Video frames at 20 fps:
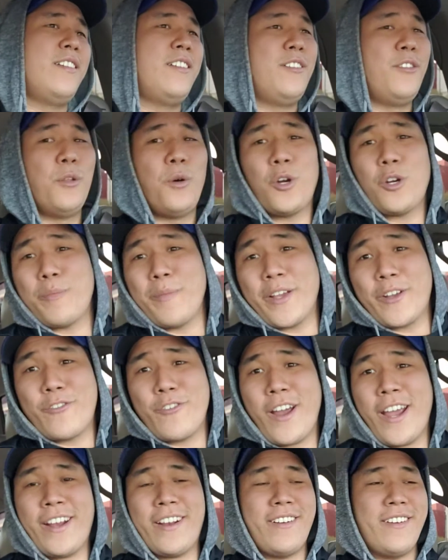Lord
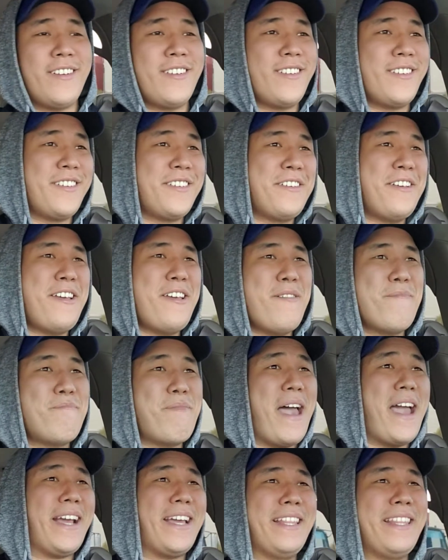McGregor,
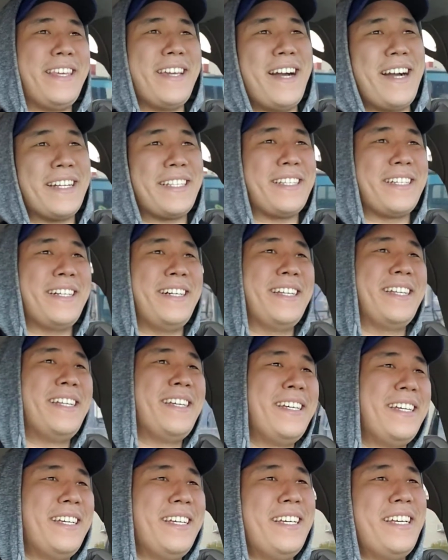back in the octagon,
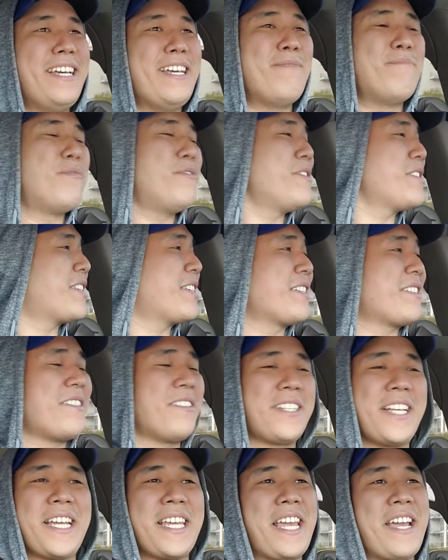and boys and
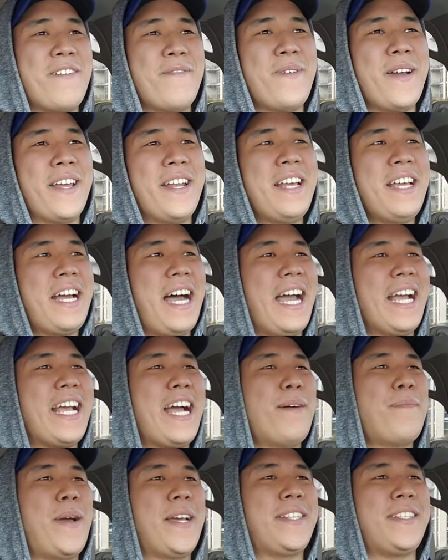girls, I can't wait. I
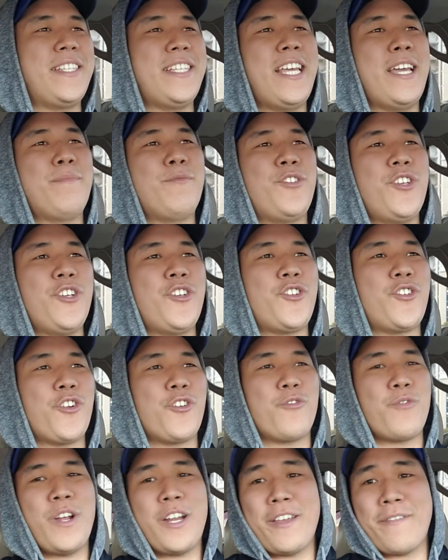got my CMG
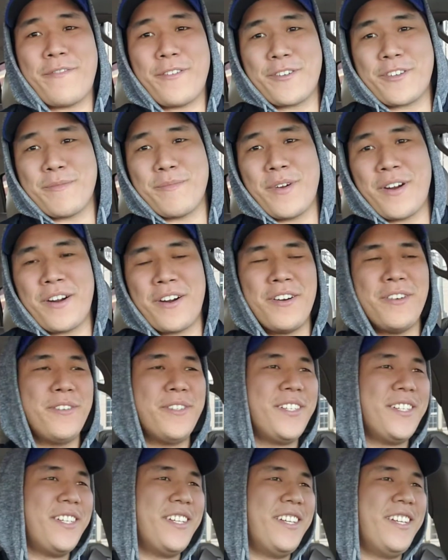shirt ready for tomorrow,
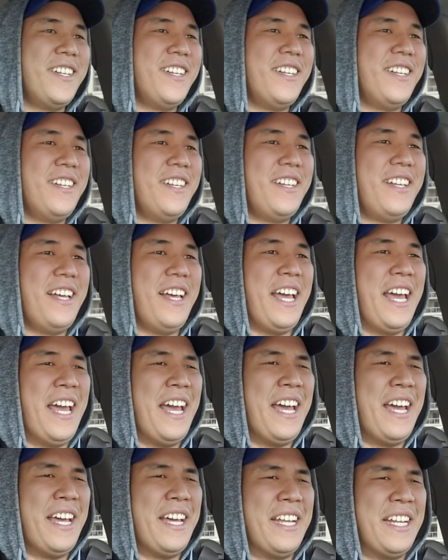
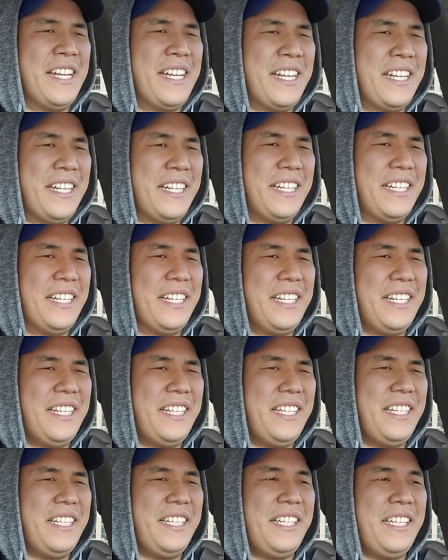and
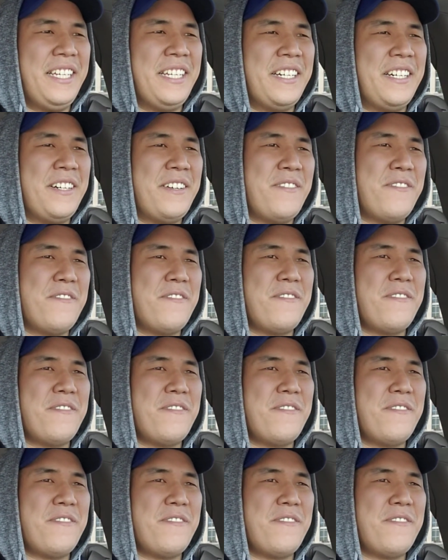you know